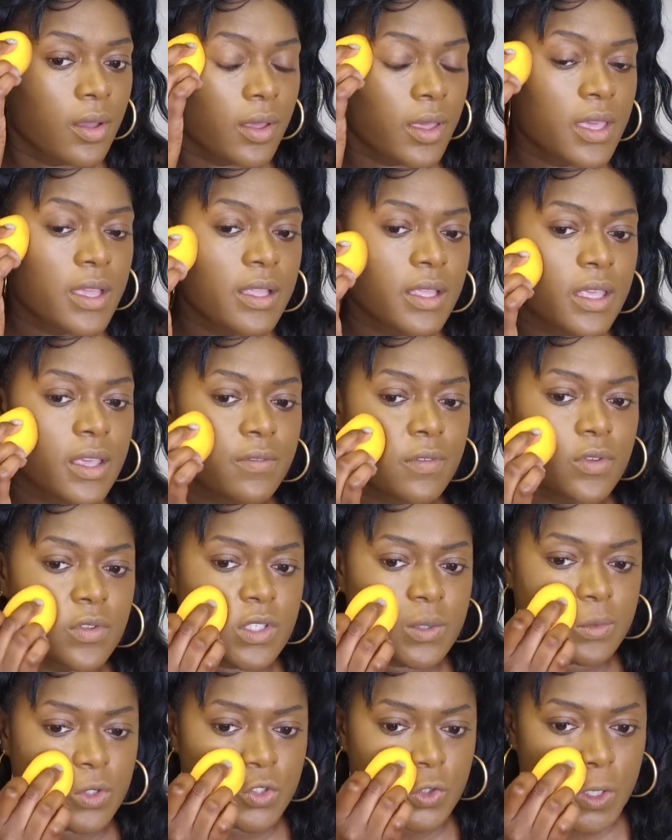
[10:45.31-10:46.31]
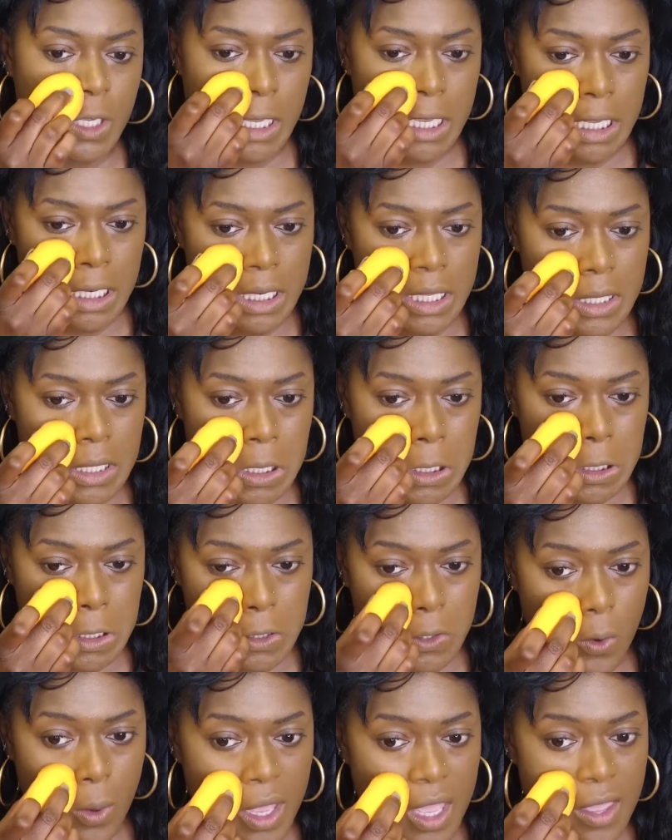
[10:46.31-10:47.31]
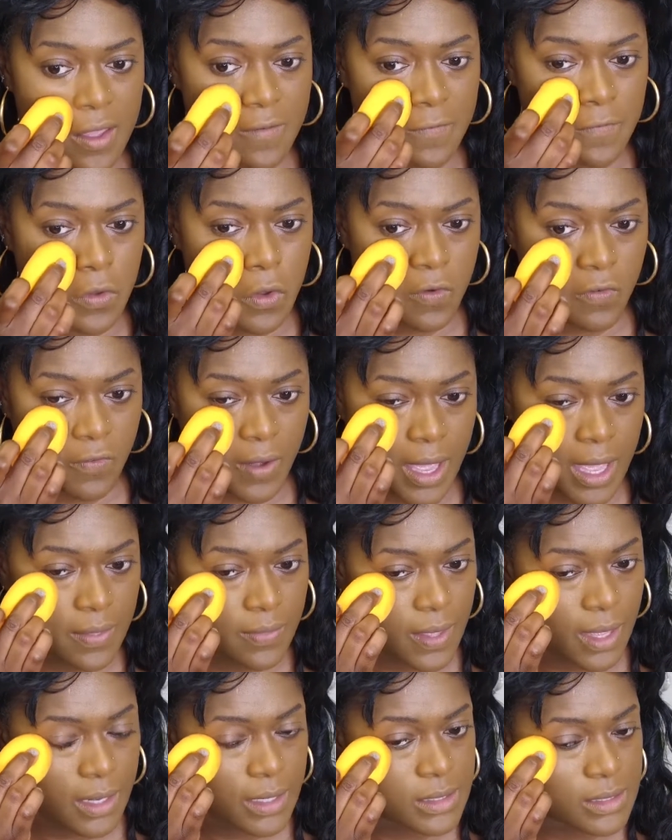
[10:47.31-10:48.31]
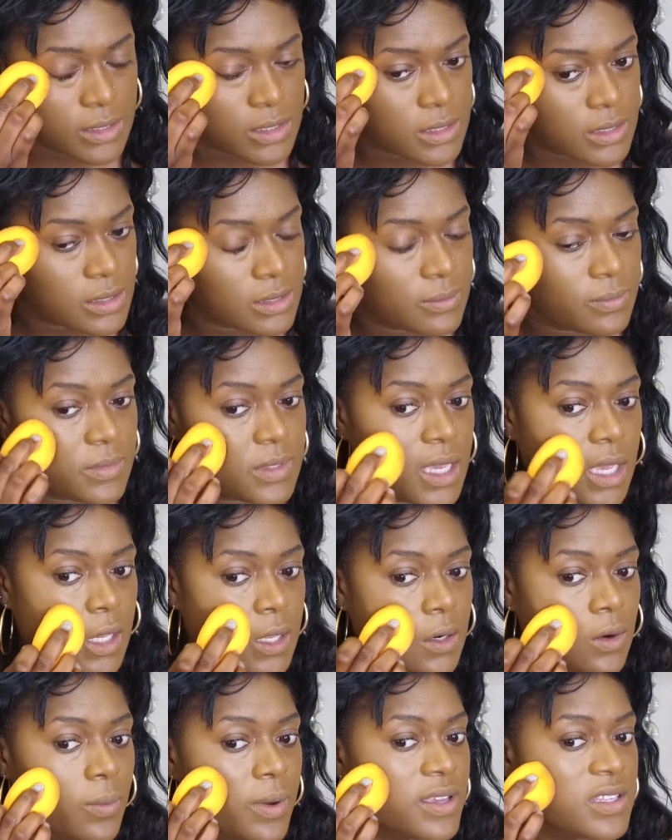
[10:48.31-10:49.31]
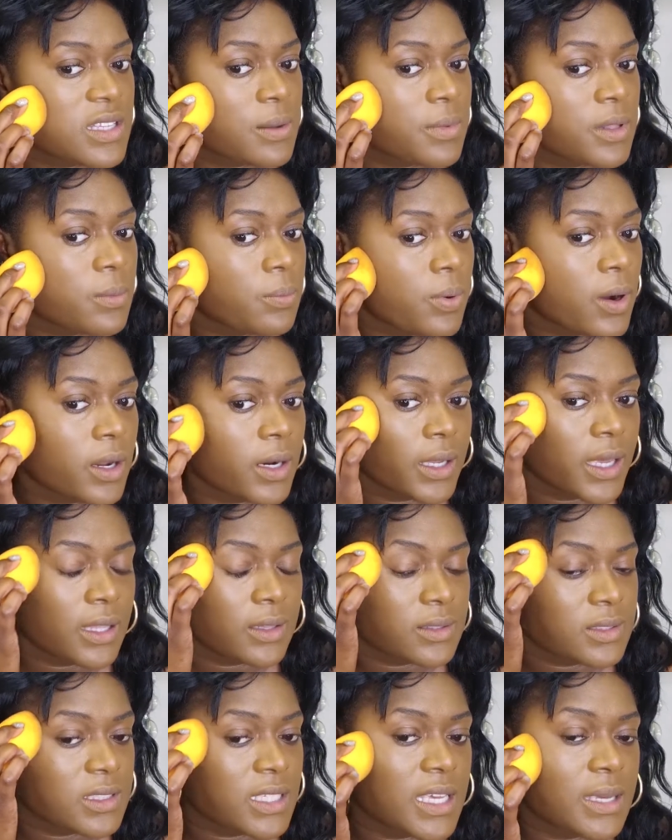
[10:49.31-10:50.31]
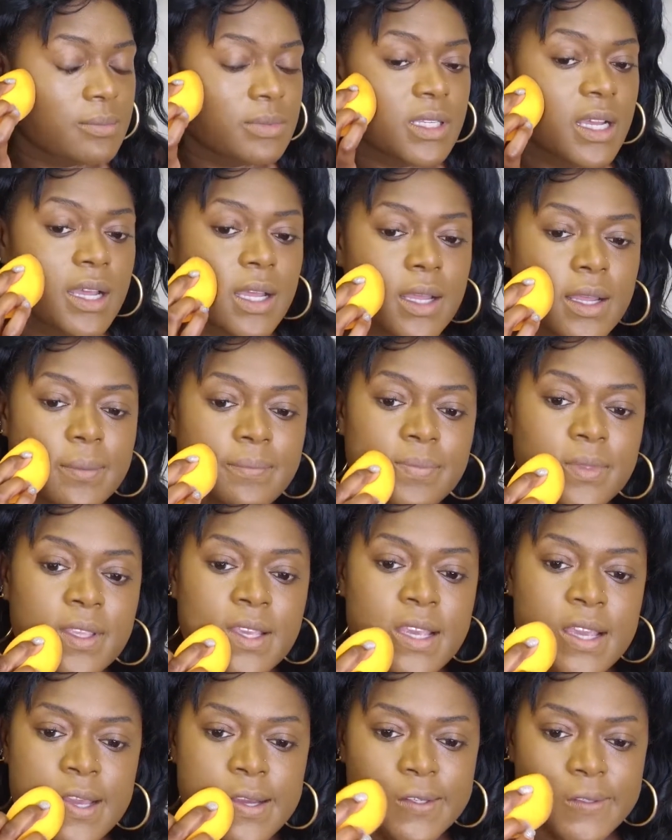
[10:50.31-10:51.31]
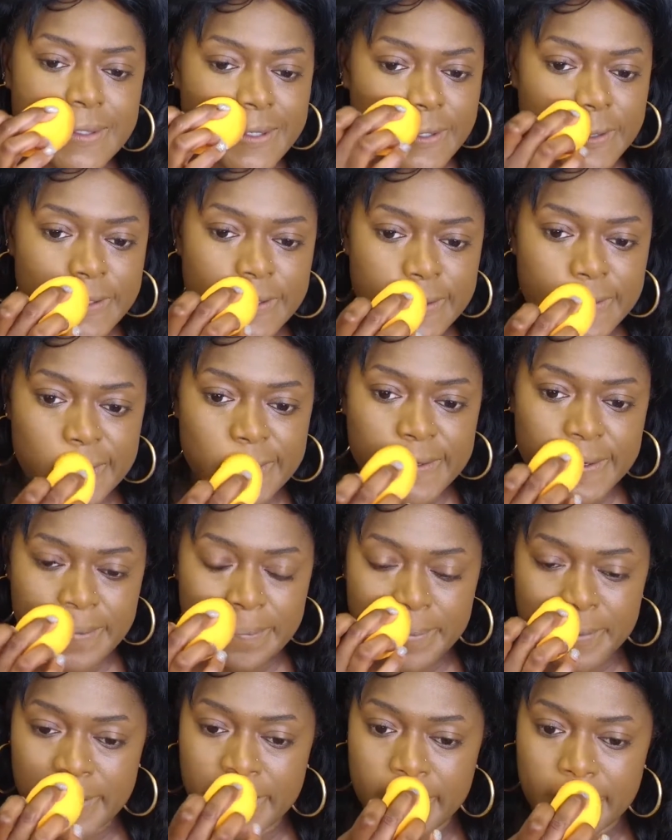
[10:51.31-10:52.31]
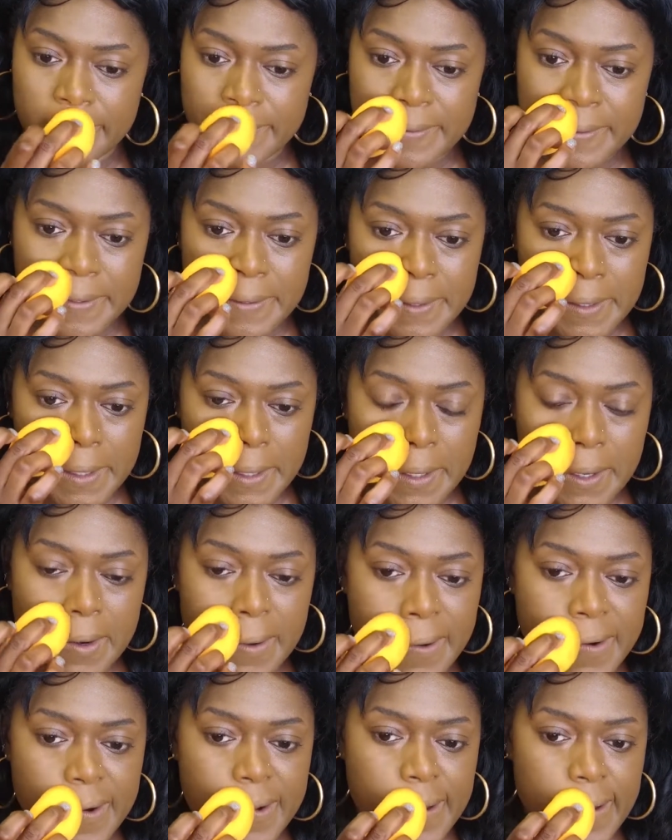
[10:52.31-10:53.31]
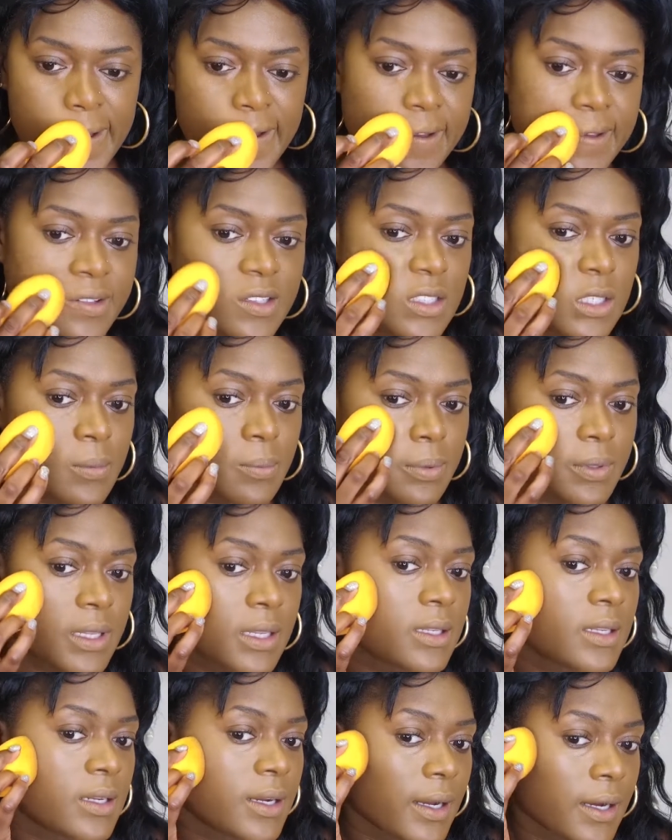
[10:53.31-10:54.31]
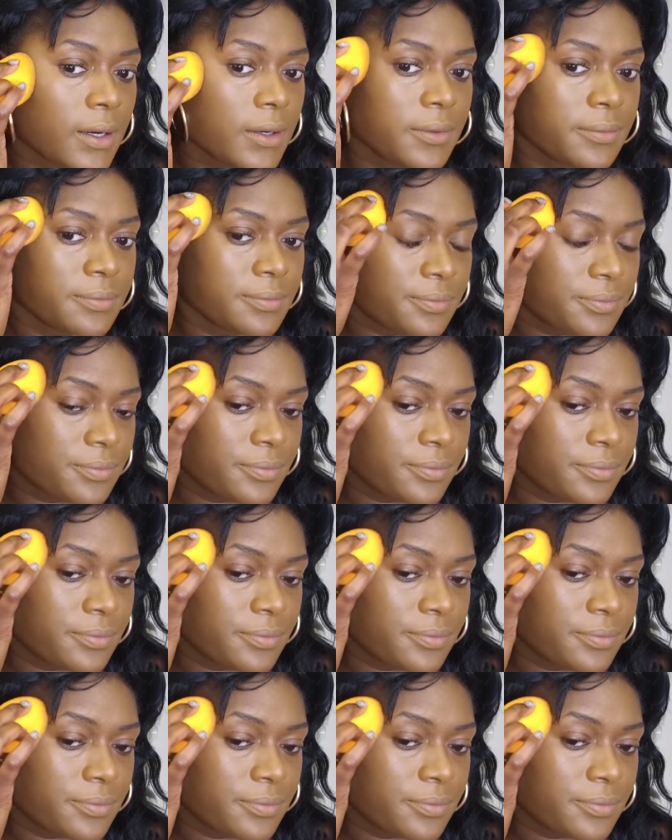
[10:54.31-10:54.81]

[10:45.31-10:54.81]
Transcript: can give you some streakiness. So if you find that it's just taking away some of the product at the same time, just use your beauty blender to blend it out